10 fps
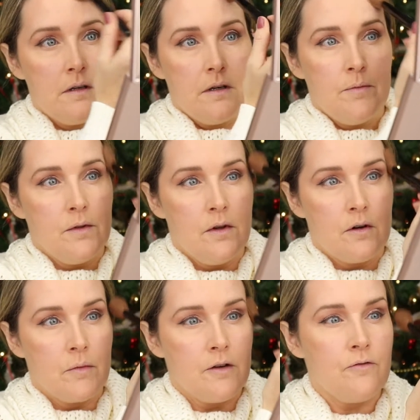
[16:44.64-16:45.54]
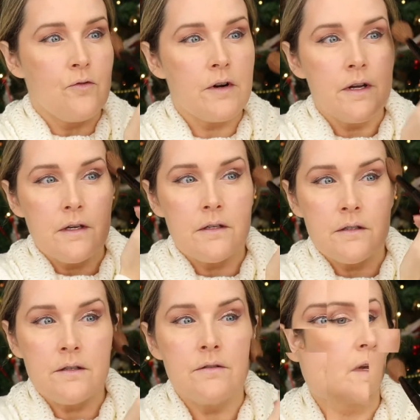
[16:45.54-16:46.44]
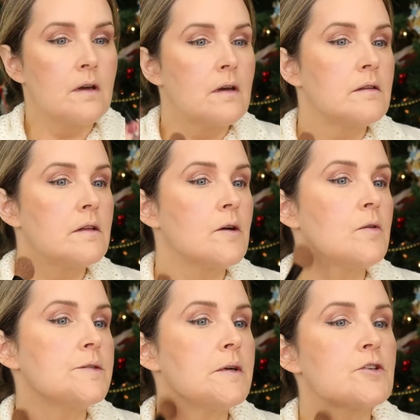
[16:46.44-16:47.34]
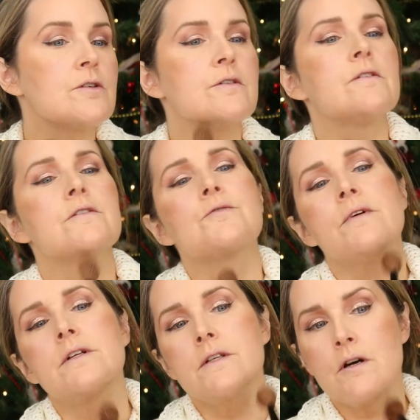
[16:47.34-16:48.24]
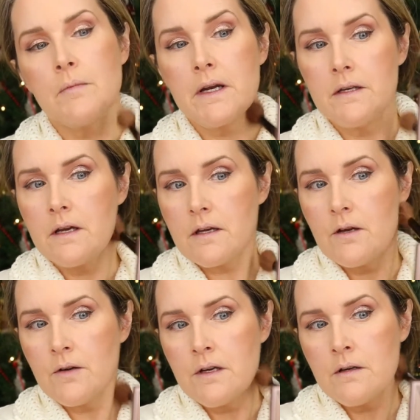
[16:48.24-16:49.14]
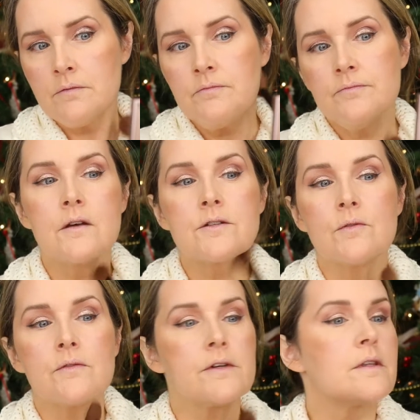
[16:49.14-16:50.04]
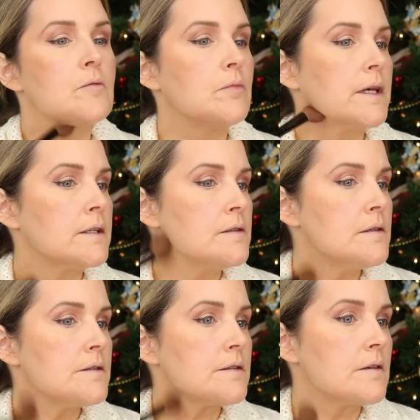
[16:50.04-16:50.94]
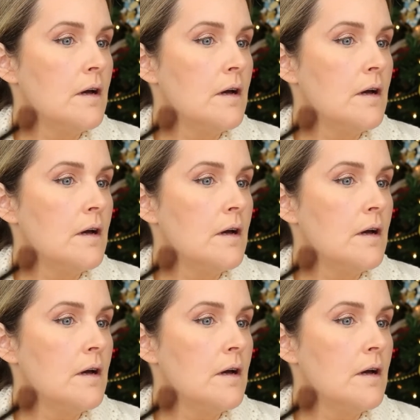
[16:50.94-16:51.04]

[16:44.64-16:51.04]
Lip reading: up along my forehead. And then I always make sure to just run it down my neck area so everything blends.